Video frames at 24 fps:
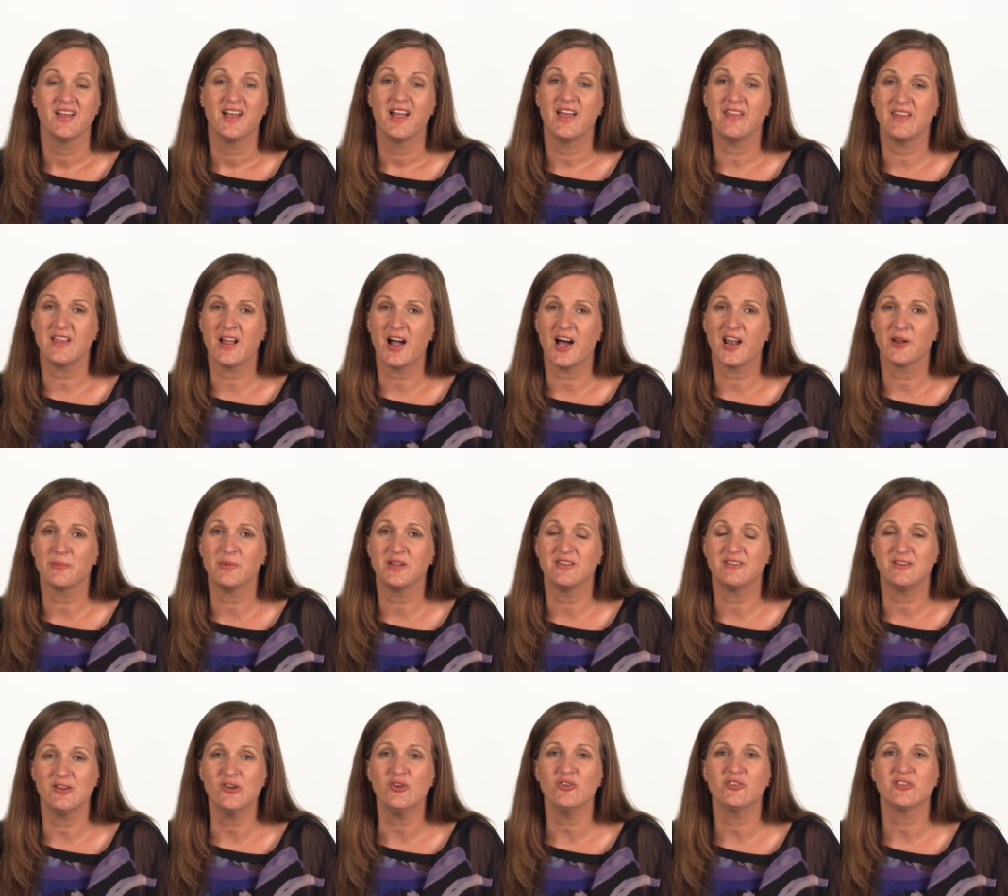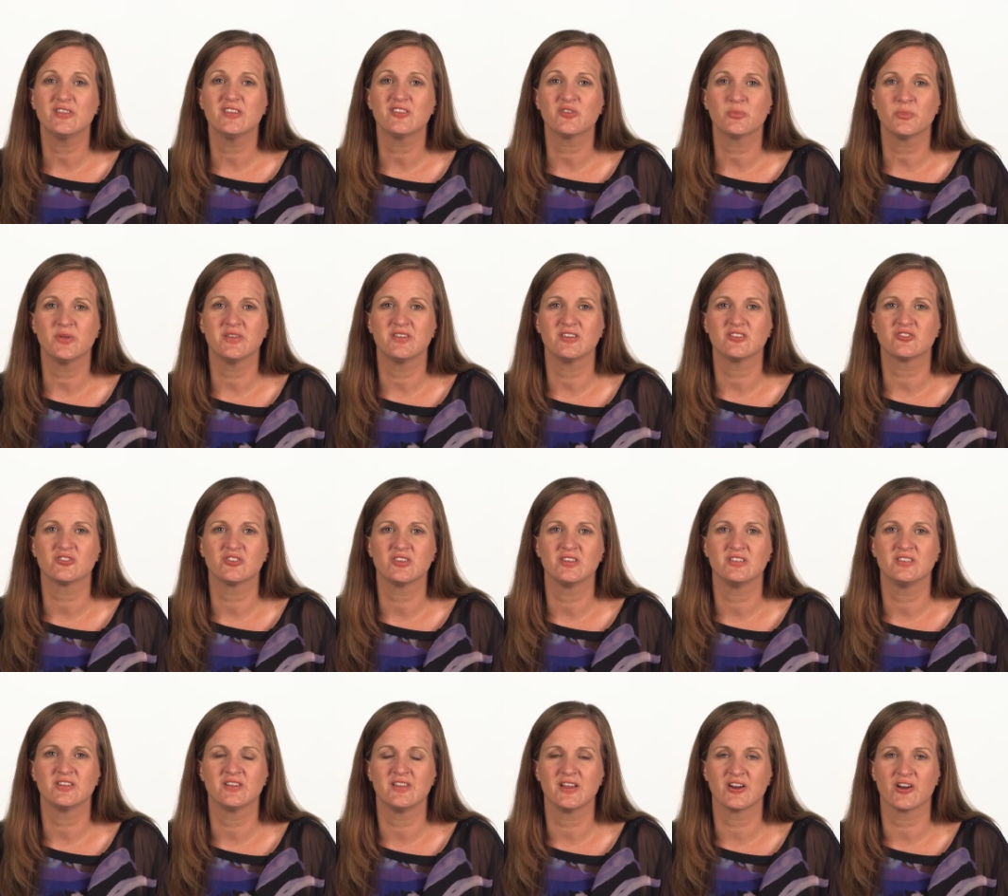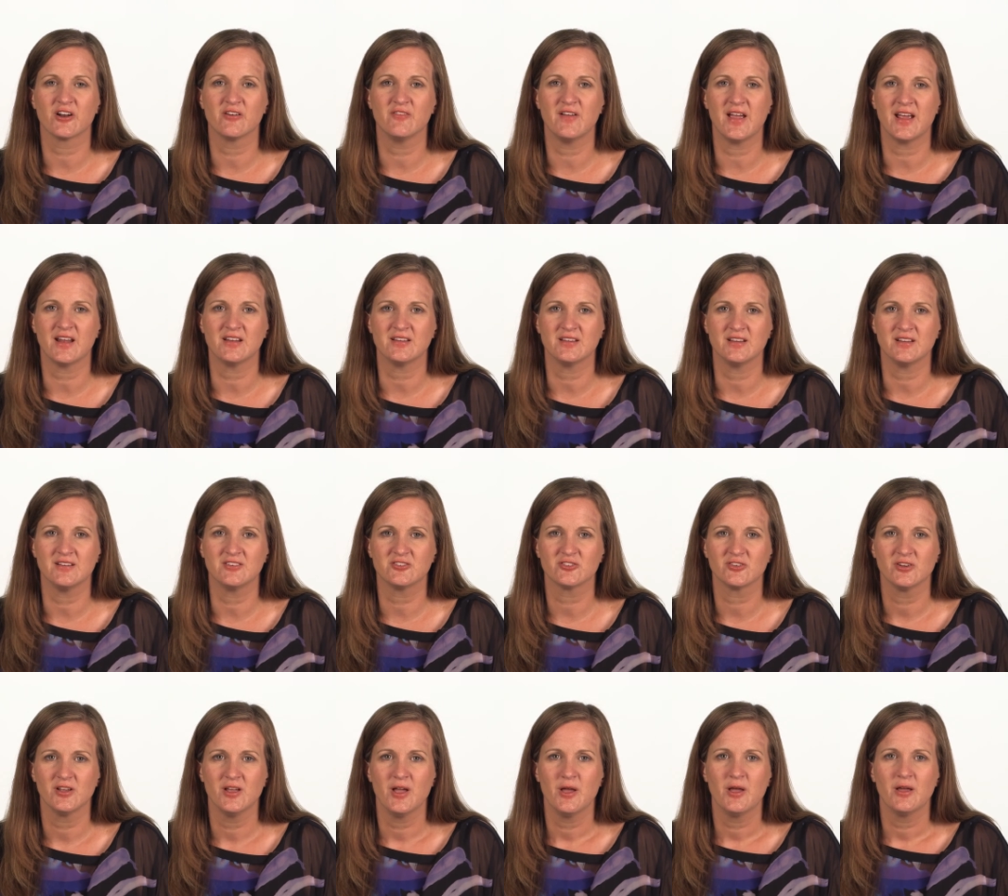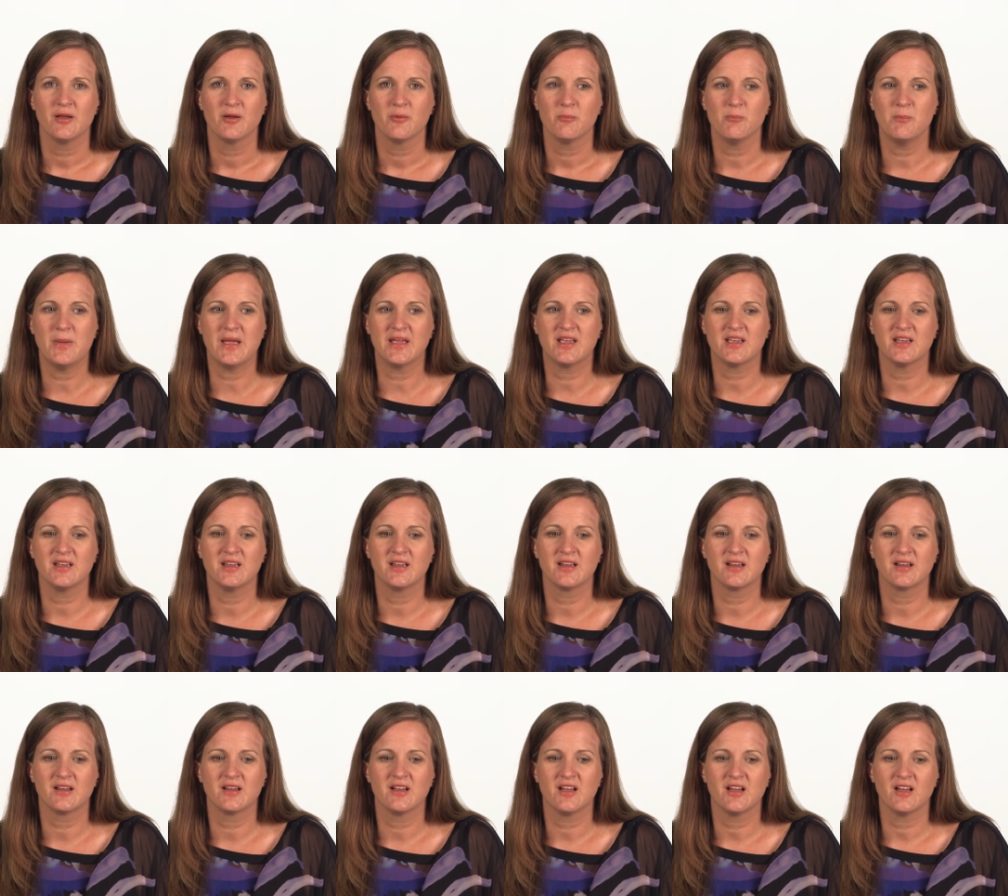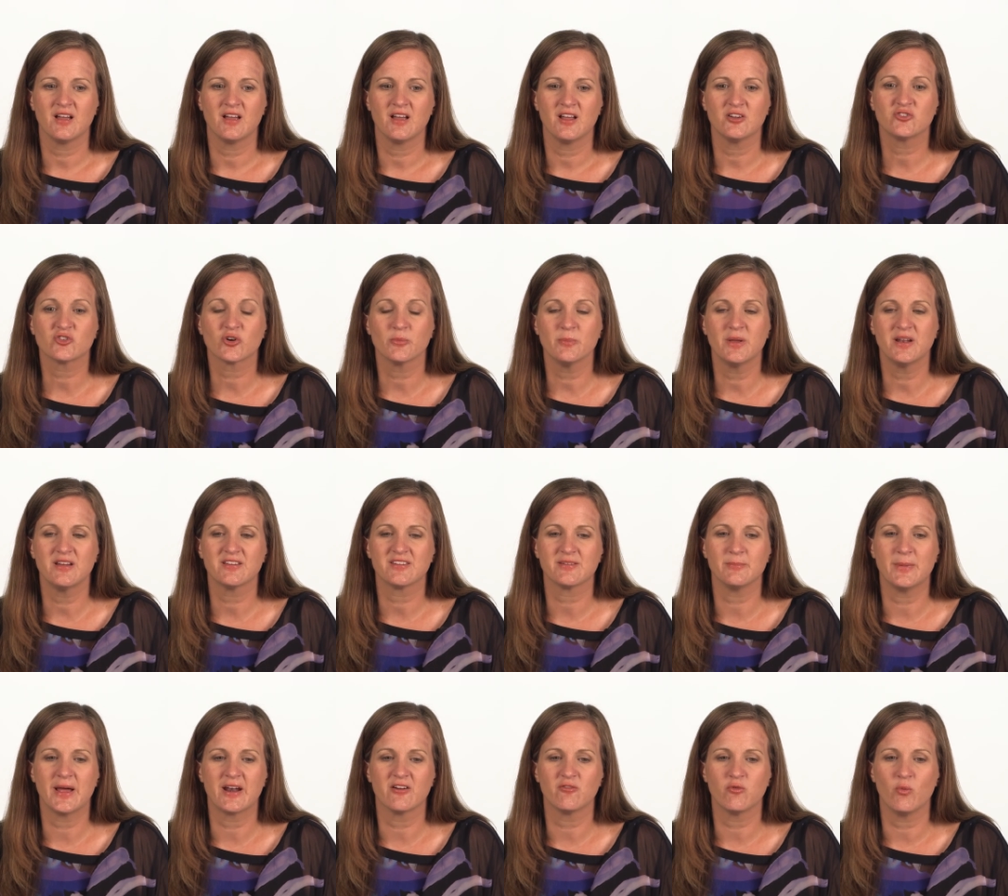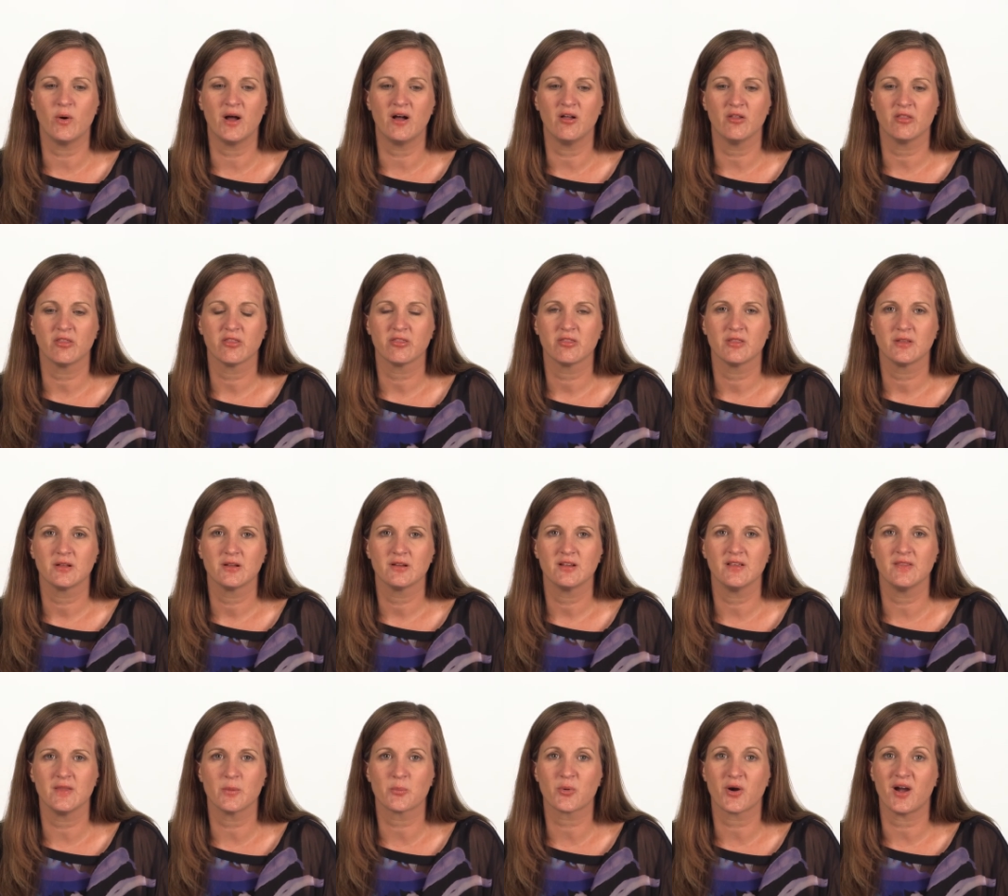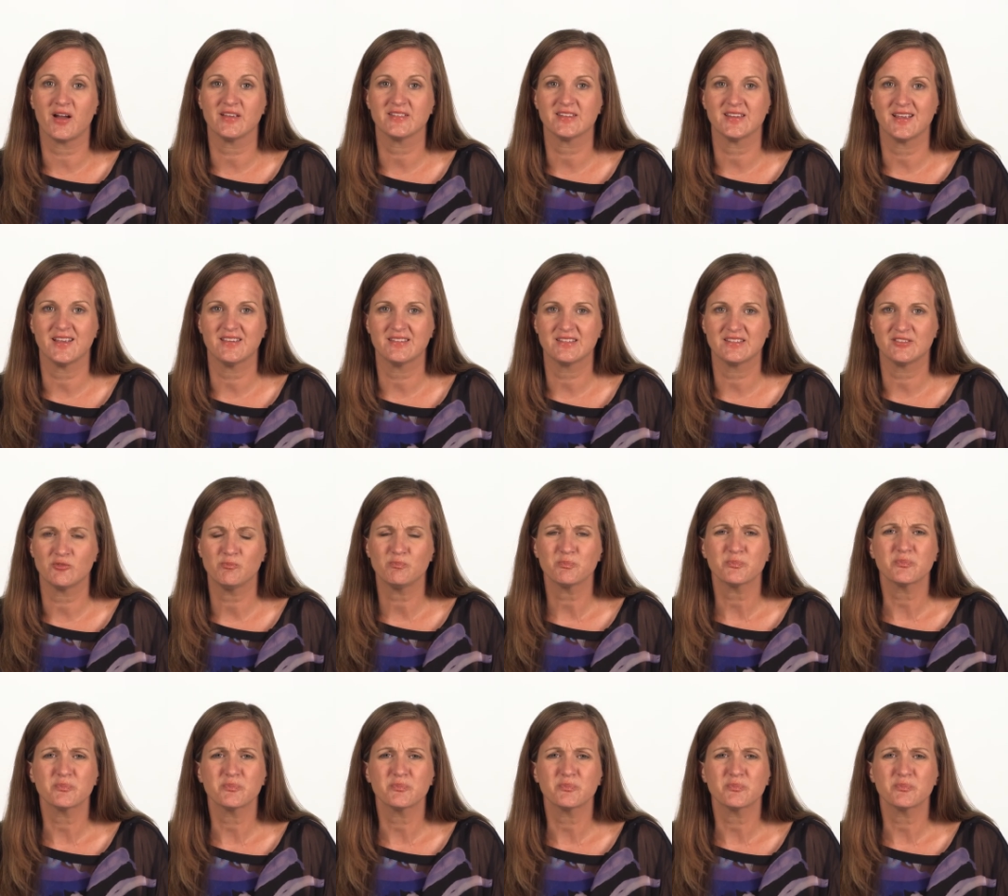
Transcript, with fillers: And the Ottomans used this position to their advantage, making uh, a tremendous amount of wealth in the process.